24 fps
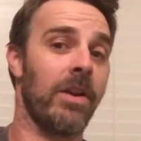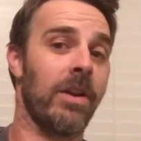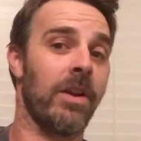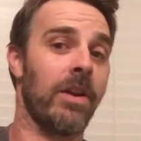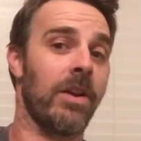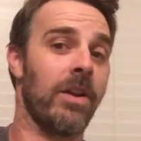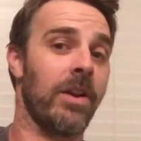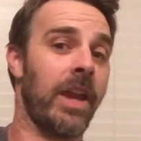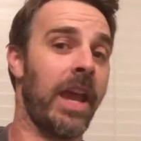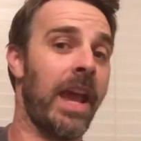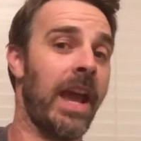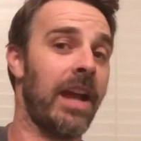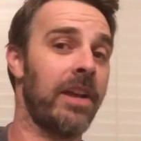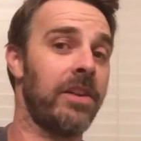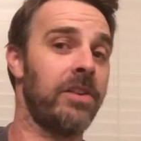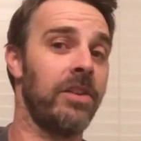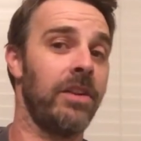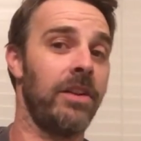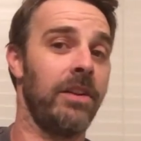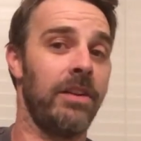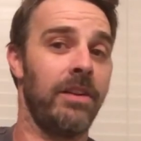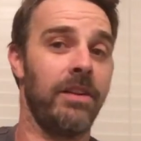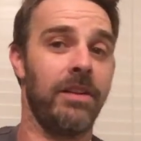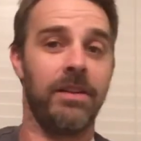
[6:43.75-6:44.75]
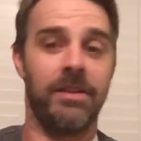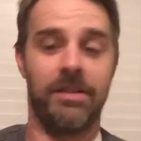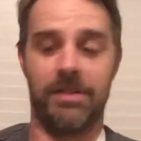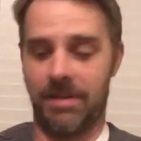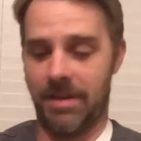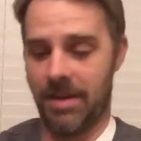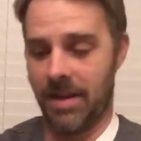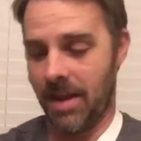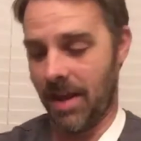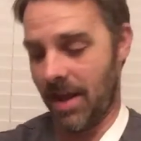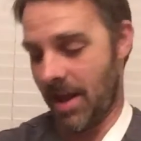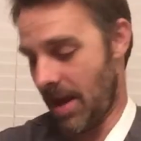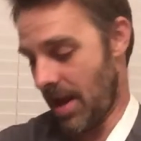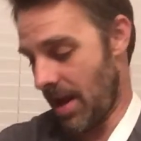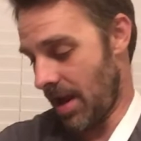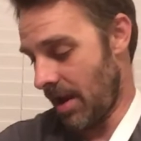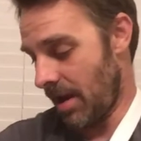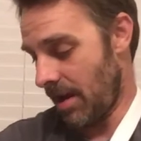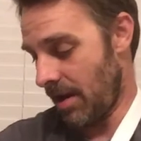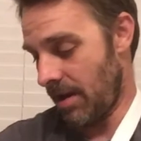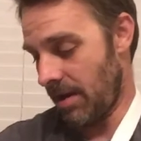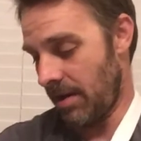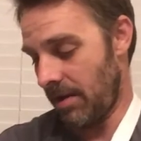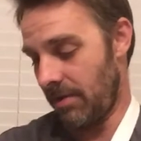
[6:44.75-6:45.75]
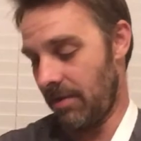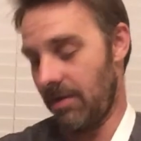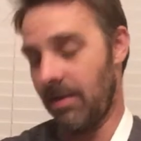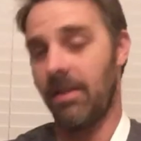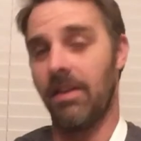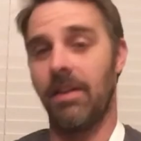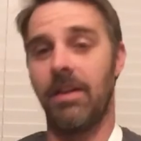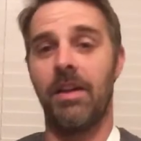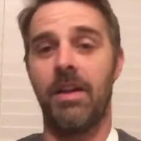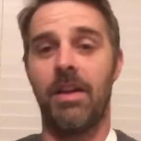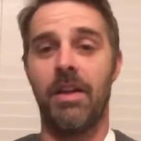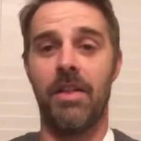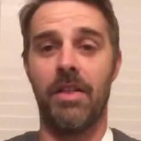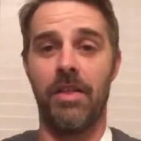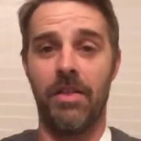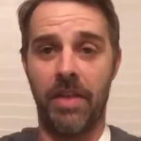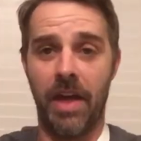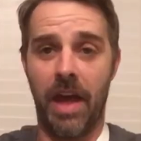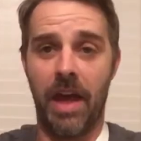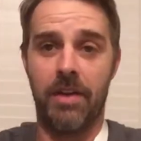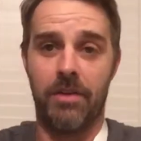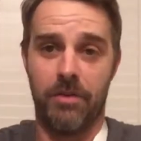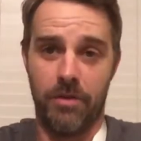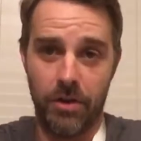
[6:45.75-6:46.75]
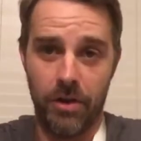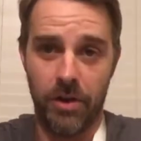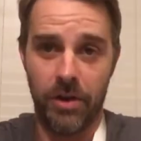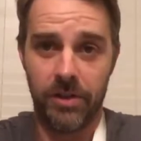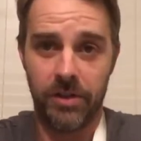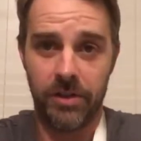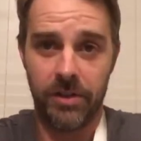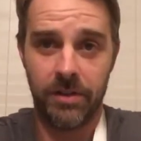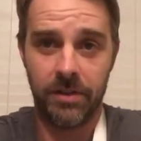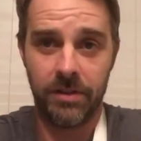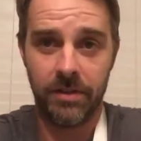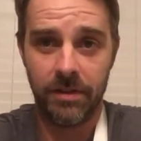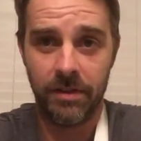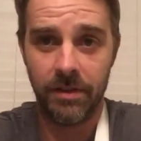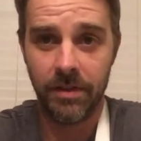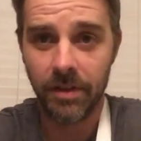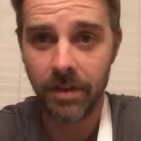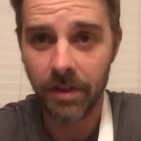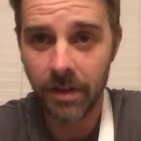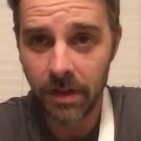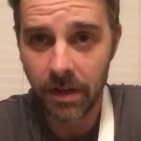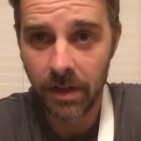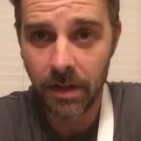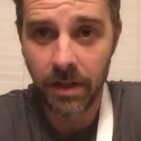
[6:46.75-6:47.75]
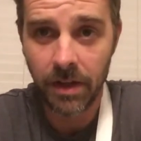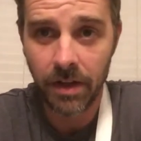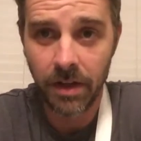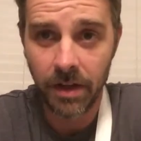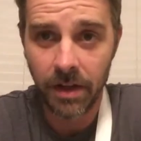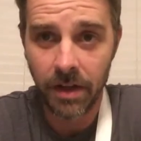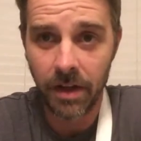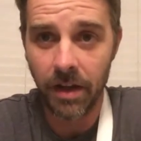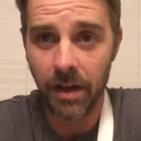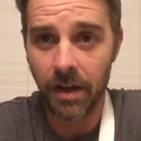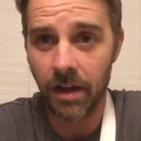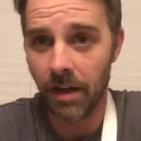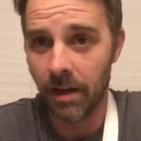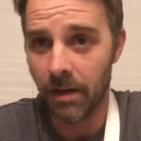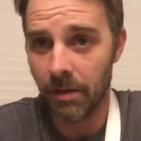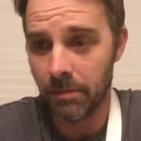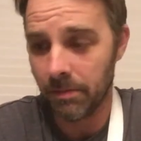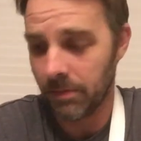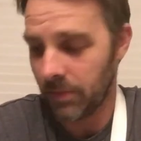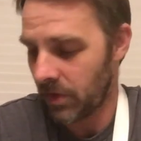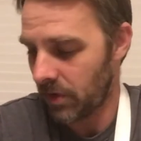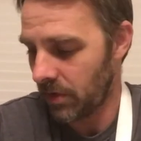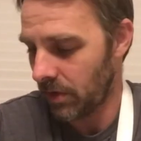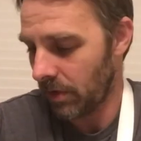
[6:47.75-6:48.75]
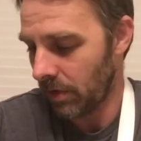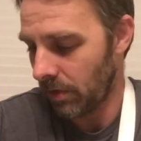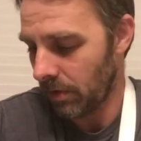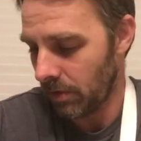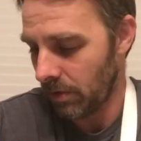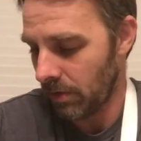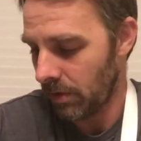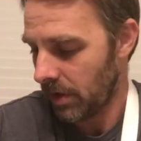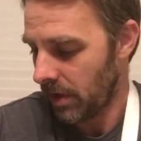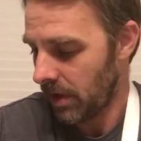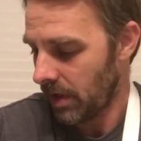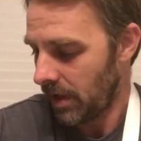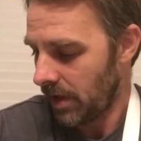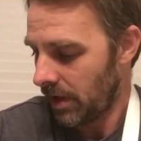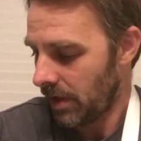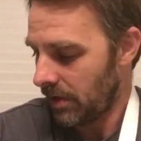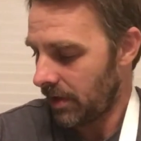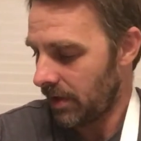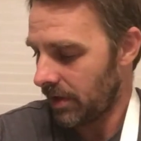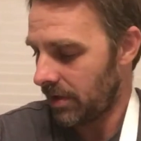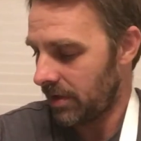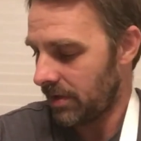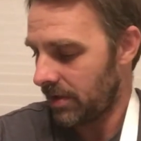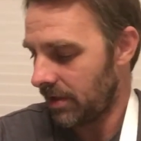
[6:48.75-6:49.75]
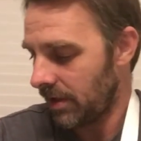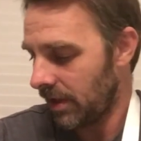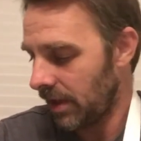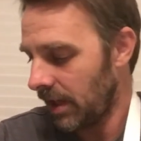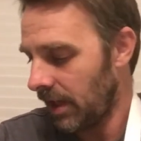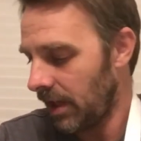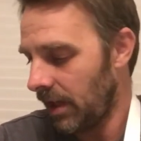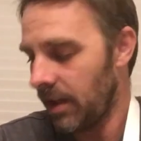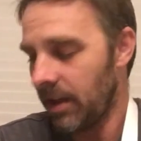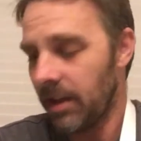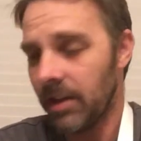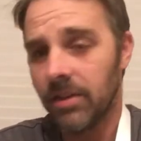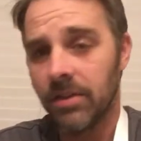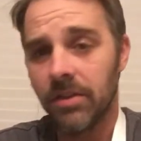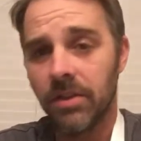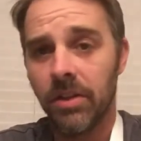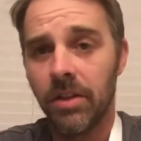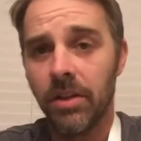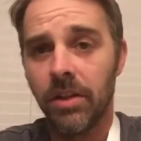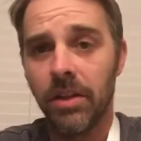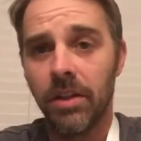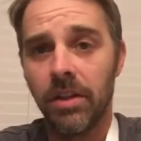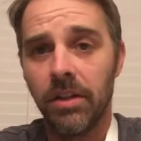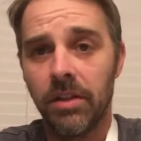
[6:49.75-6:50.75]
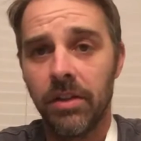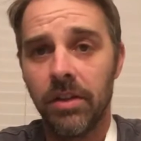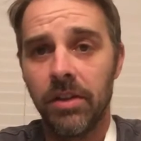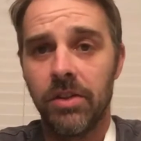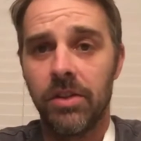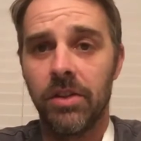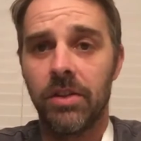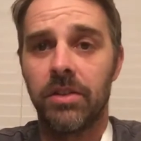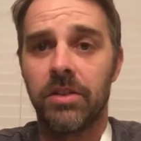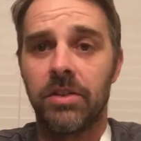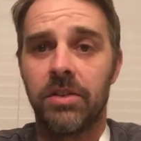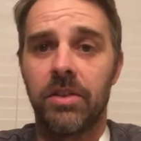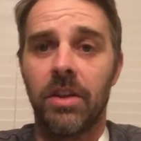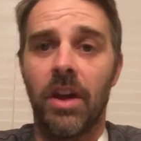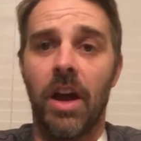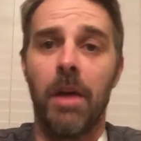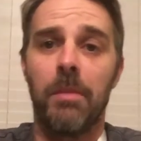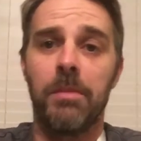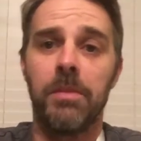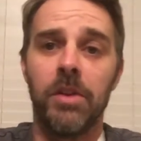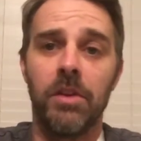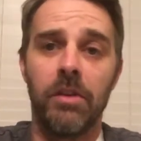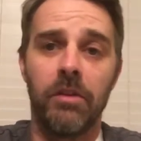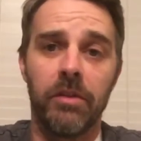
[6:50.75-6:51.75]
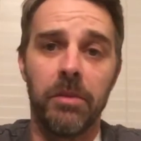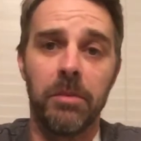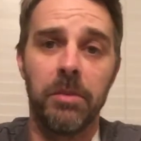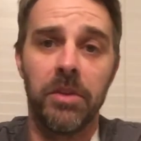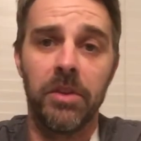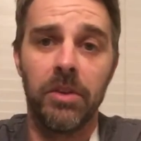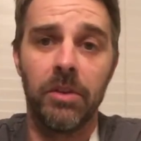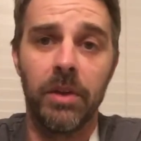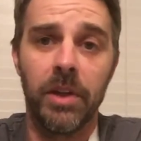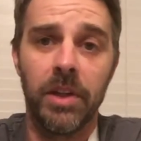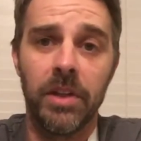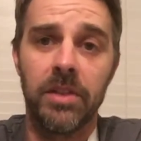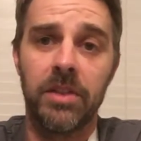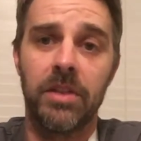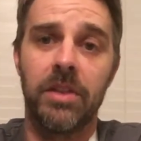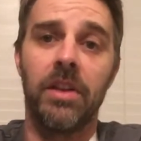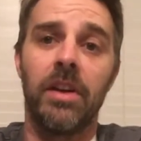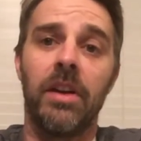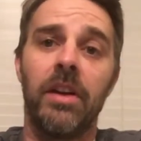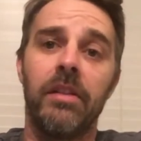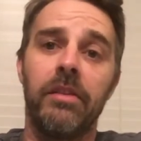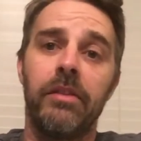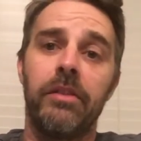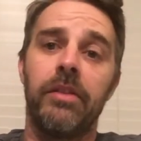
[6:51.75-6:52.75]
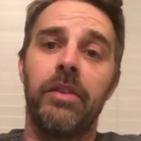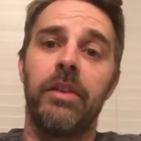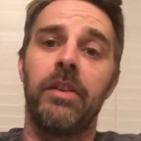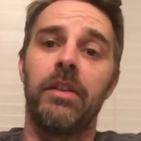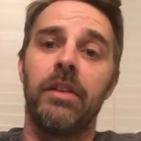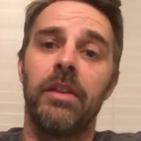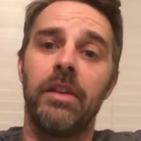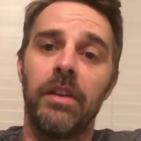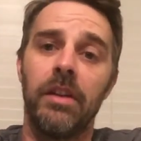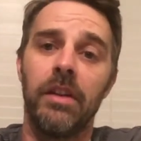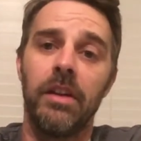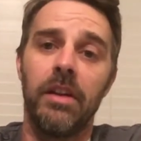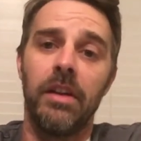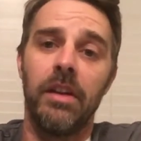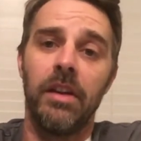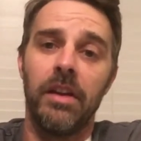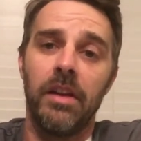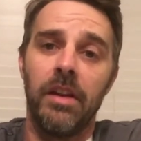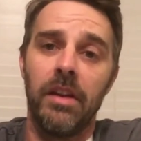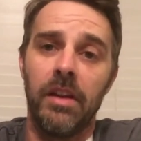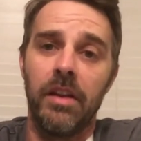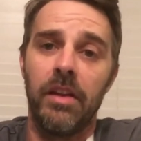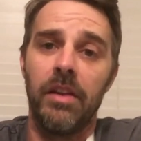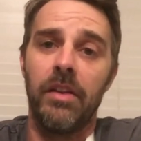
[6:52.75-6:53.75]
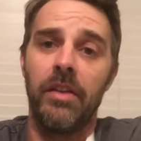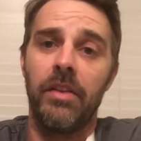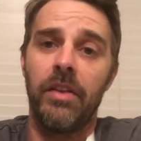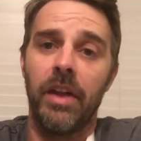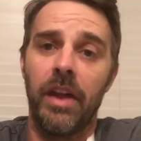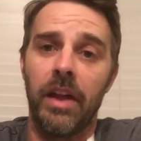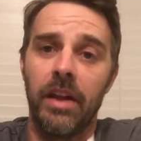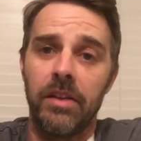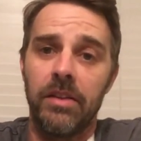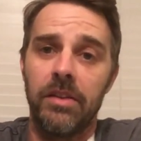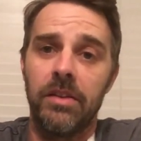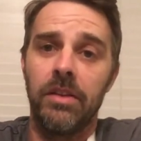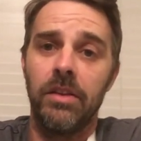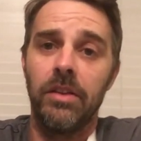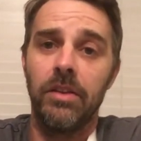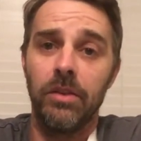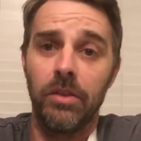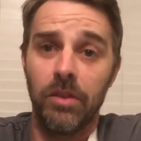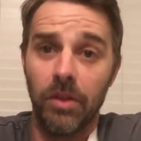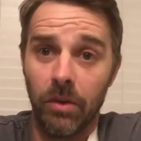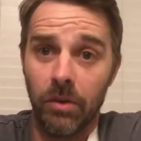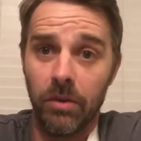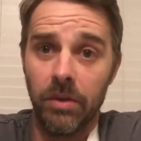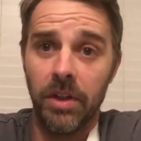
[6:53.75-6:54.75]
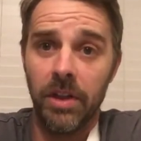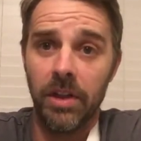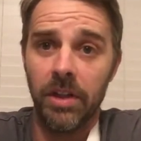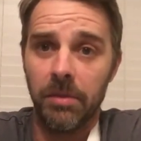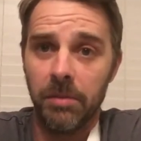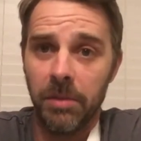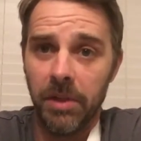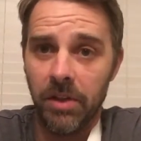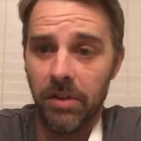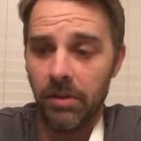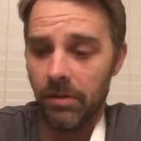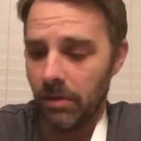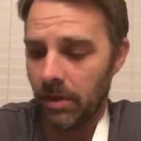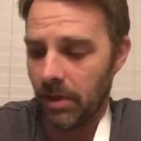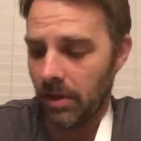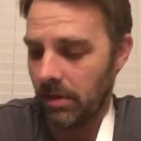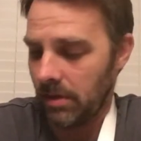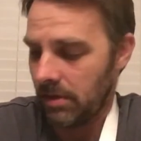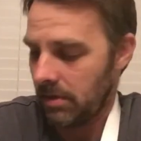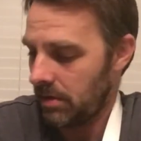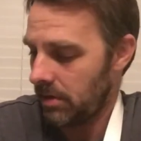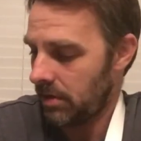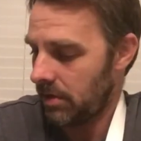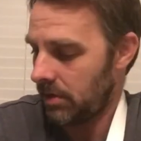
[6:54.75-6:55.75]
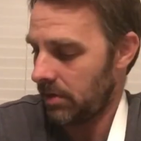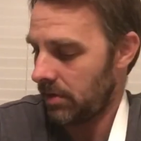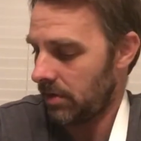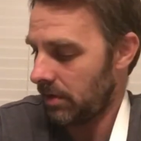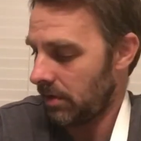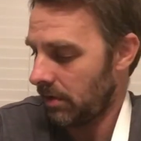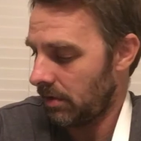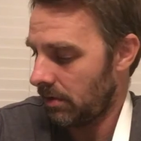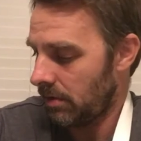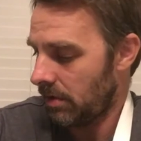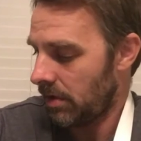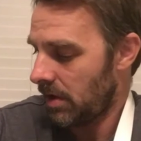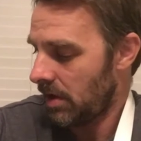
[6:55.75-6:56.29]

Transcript: catch it, and that hurt. So the sling is good to just stop you from doing stuff that you don't need to be doing. So